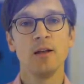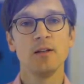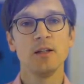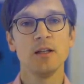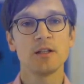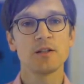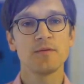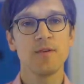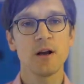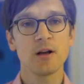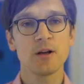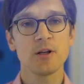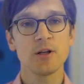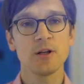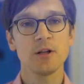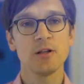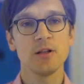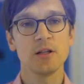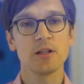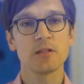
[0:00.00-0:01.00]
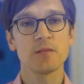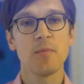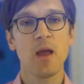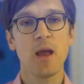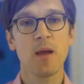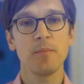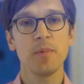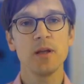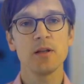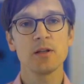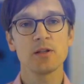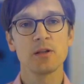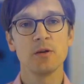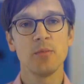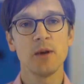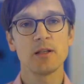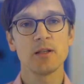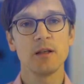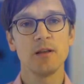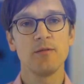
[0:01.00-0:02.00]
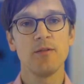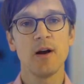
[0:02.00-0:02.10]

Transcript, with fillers: this function, this mapping, so basically